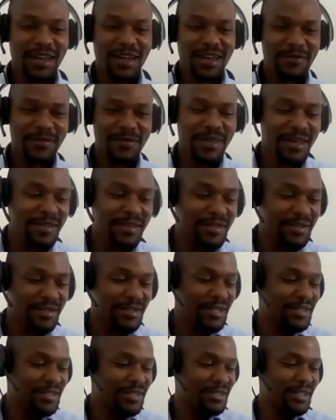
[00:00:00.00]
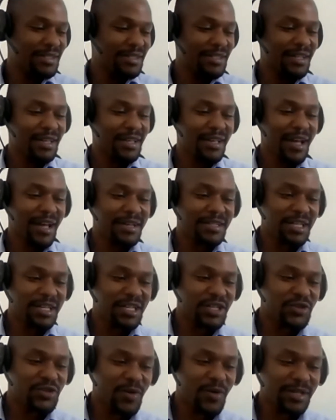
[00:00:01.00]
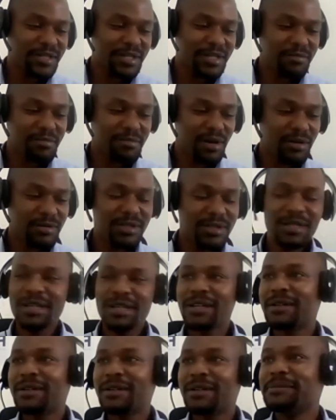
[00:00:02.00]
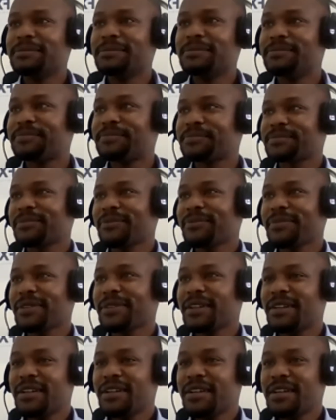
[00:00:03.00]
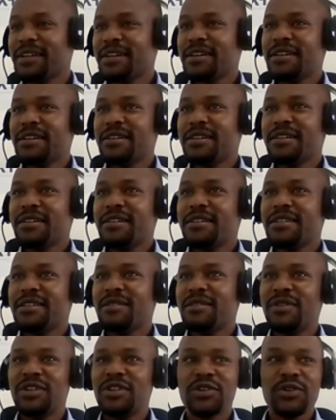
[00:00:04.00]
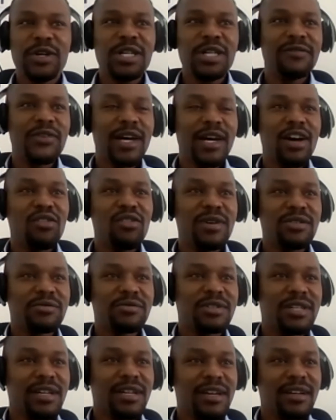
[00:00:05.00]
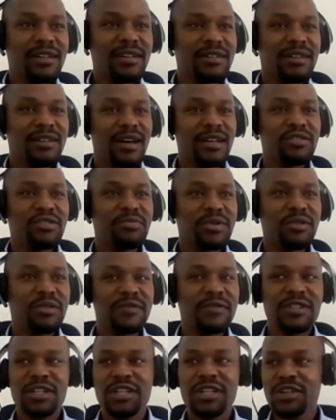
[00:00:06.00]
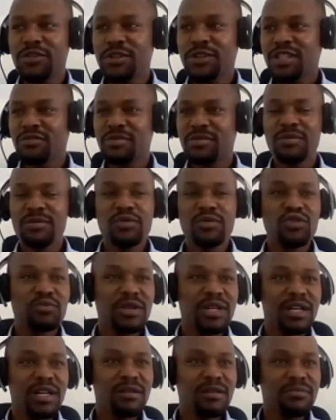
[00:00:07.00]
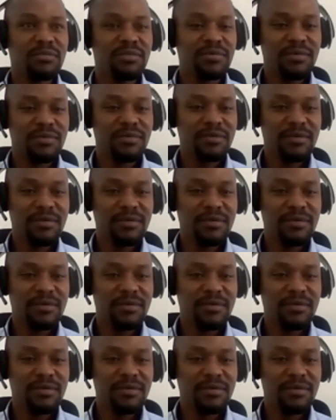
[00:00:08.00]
Uh, there's, there's that uh, attendee who asked about um, the Bitcoin. If you allow me to share a little bit of technicals I've been able to pick up.